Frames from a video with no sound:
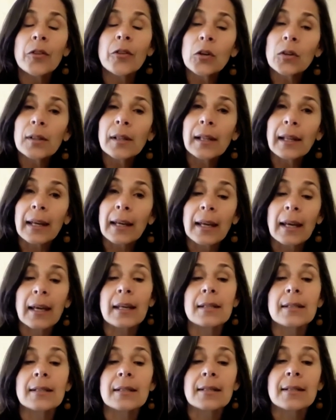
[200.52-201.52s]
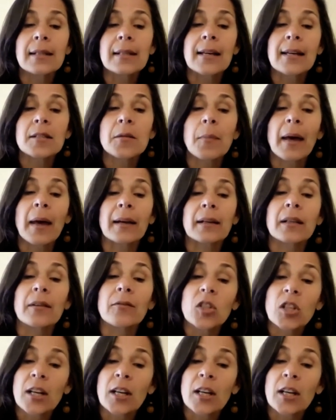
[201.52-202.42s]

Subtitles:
Thirdly, is this aspect of